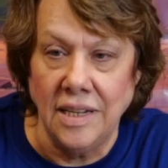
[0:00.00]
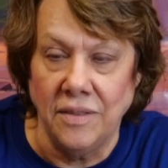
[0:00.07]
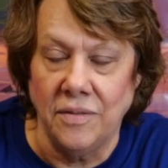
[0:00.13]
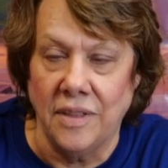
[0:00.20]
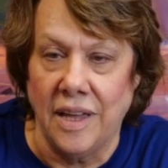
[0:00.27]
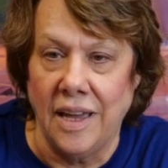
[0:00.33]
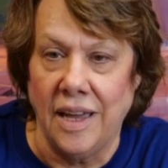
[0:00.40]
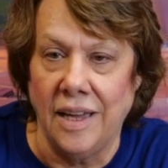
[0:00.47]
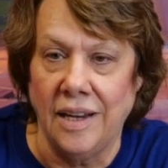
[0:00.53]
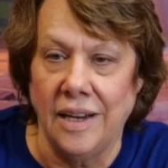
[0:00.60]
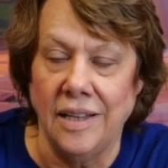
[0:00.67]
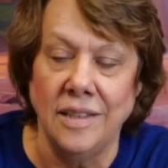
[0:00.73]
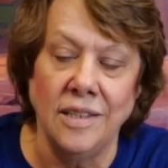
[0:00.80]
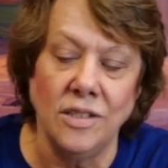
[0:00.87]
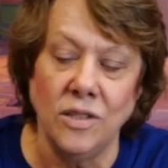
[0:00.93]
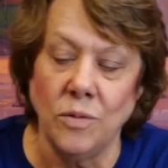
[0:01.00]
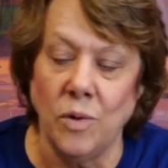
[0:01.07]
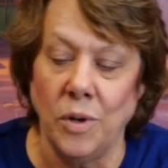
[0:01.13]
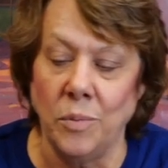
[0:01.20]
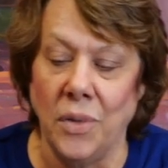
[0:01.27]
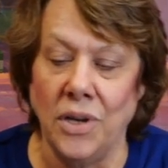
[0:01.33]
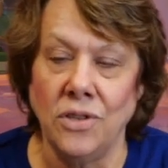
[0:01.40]
of that, and this is
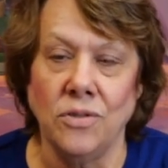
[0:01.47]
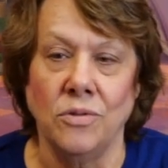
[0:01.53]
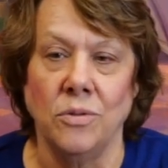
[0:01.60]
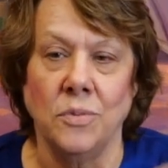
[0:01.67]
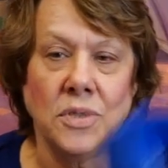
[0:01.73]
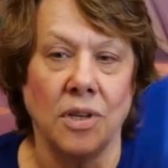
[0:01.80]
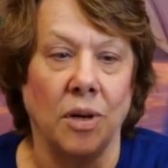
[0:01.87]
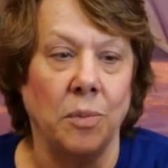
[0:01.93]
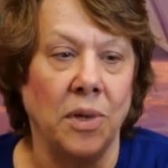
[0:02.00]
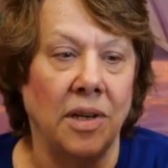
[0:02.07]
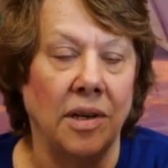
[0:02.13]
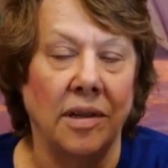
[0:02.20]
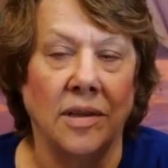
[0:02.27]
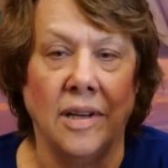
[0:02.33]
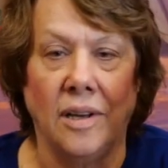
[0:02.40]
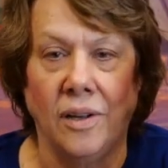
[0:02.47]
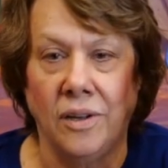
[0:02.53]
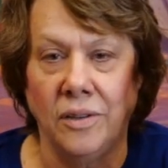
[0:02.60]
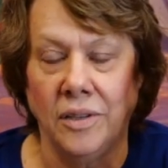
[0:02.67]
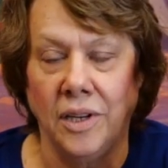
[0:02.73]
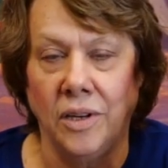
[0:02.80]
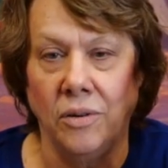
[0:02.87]
what mushrooms come in at the
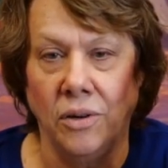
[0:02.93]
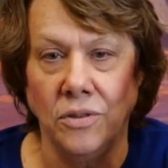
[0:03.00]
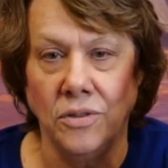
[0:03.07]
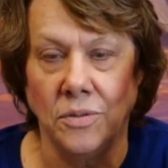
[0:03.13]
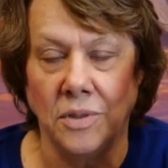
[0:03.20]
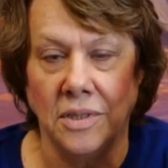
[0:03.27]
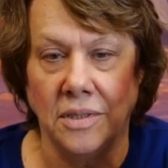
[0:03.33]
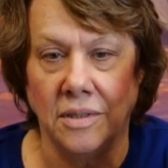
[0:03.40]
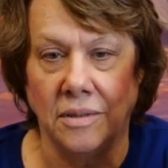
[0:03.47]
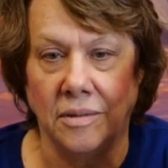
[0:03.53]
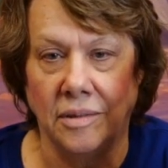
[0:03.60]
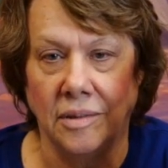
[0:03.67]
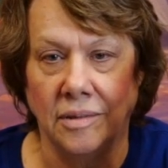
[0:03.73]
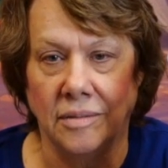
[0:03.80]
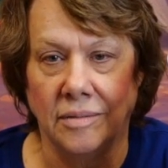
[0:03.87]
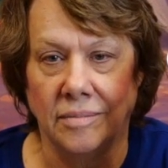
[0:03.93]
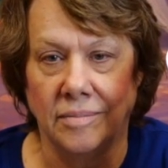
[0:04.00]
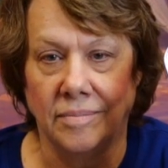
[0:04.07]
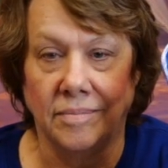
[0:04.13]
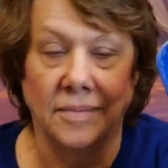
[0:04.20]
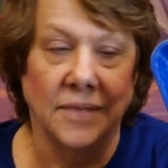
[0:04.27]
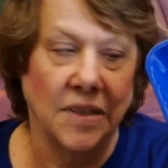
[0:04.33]
Aldi grocery store.
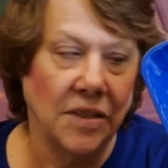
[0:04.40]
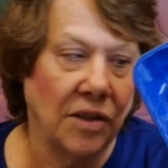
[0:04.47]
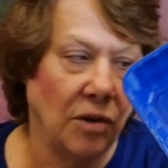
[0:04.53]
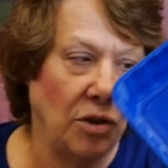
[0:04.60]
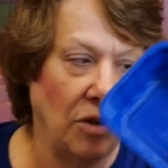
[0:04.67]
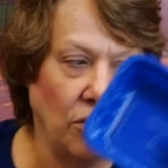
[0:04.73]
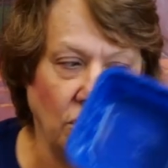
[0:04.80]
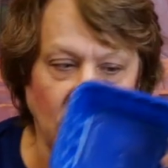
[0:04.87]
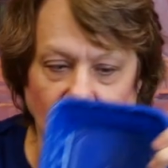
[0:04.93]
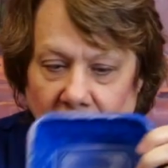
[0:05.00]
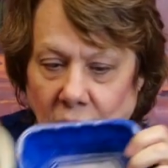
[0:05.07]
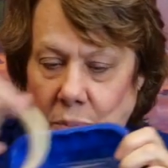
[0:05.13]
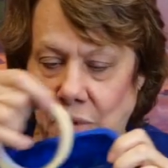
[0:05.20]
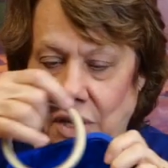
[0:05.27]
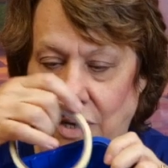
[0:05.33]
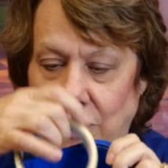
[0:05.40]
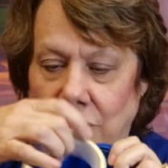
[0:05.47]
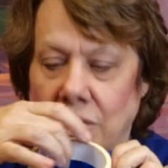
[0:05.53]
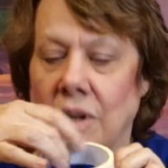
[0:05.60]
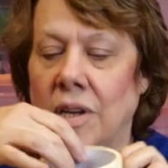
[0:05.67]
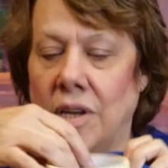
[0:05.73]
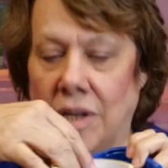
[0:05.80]
So you just keep
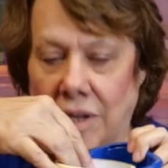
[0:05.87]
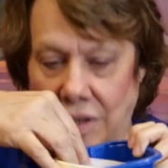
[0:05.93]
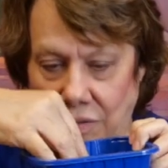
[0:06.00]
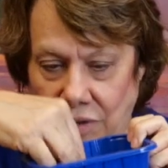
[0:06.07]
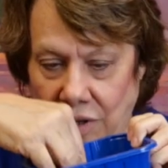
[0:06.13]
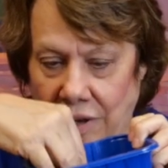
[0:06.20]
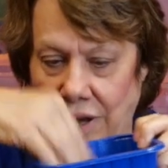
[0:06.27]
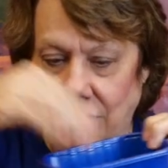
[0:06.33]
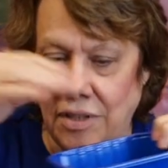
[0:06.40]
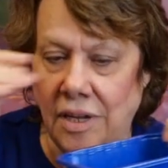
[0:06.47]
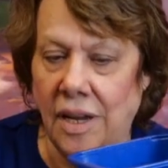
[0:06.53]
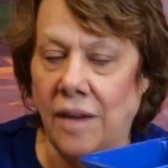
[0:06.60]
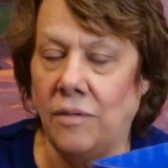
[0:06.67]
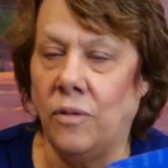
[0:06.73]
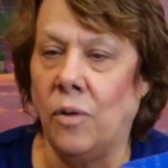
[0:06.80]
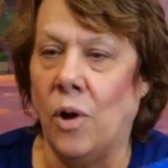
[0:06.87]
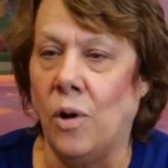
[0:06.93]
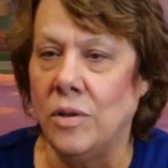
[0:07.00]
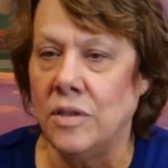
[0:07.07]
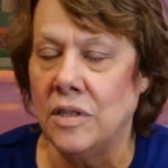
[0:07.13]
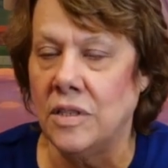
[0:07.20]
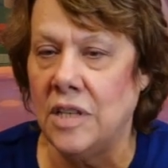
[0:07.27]
those. You have to have
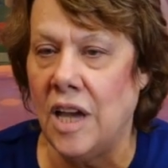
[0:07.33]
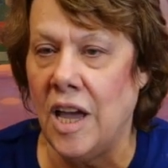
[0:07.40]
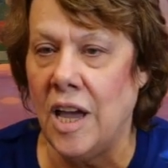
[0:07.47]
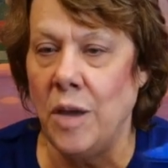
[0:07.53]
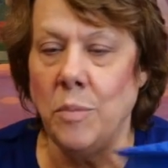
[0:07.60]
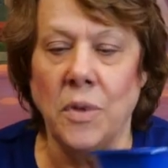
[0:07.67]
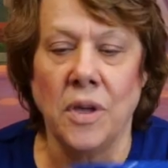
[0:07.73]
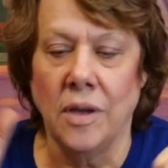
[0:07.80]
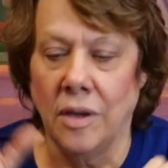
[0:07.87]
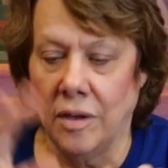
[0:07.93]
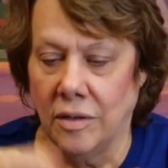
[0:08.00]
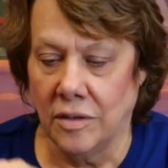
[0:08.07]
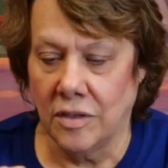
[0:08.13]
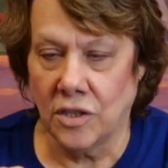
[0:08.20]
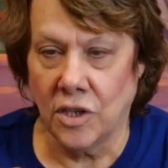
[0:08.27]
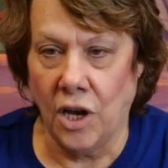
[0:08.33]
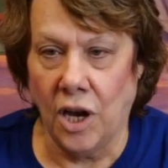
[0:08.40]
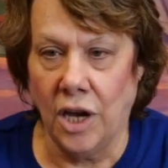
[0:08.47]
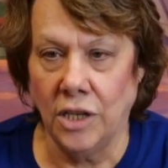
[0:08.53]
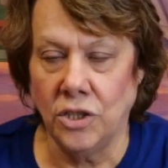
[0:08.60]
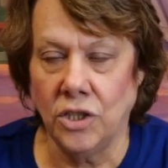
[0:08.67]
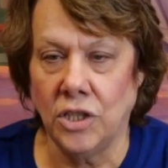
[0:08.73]
rolls of tape,
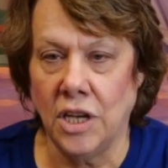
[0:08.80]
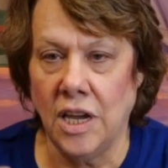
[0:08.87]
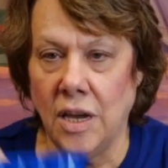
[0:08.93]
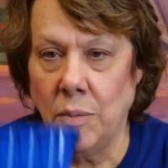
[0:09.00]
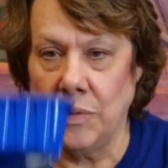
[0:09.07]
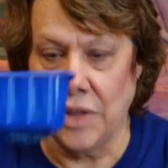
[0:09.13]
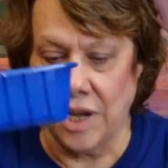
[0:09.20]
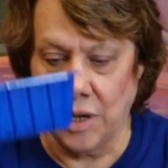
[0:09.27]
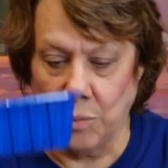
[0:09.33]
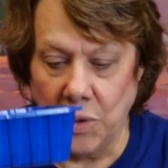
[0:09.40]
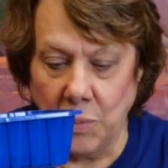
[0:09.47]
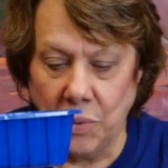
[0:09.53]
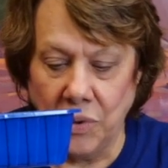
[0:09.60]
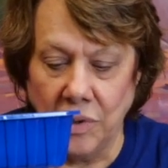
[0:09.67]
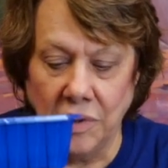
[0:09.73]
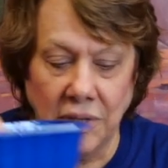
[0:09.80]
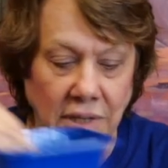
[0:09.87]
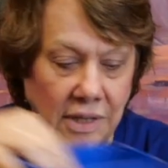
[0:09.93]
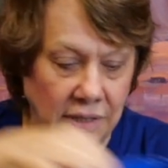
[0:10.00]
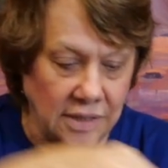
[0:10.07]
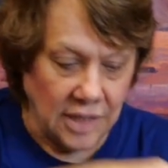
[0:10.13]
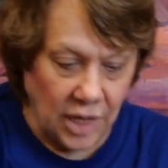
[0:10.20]
Scotch tape. They can be put in
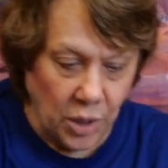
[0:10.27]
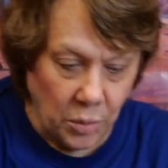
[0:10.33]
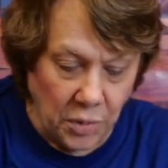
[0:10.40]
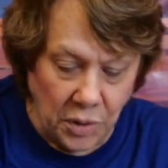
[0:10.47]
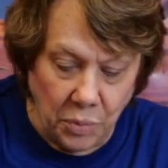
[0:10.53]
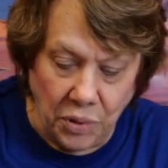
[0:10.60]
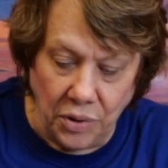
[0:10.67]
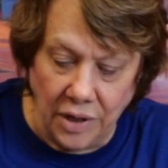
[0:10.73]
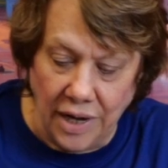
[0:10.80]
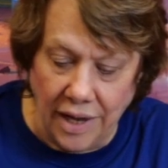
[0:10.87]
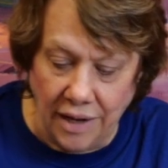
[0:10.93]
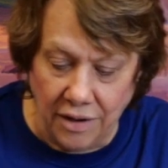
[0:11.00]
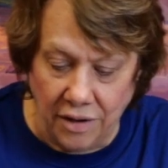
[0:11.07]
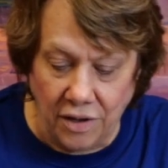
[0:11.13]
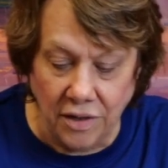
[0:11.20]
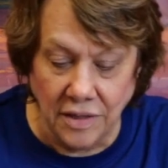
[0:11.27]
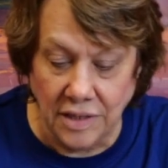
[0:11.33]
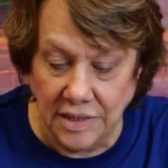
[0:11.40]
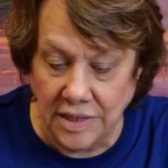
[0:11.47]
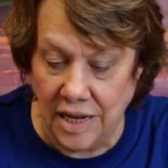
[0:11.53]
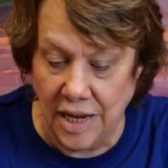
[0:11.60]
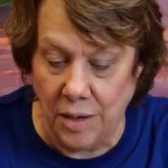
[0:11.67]
this. They can be put out on the
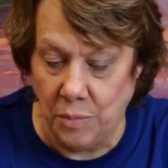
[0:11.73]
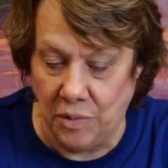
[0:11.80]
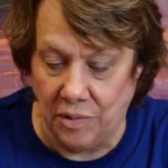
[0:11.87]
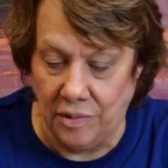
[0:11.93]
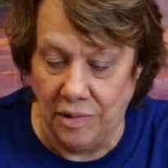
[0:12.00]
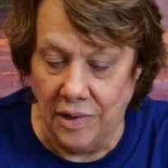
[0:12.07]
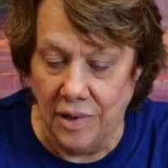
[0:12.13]
table.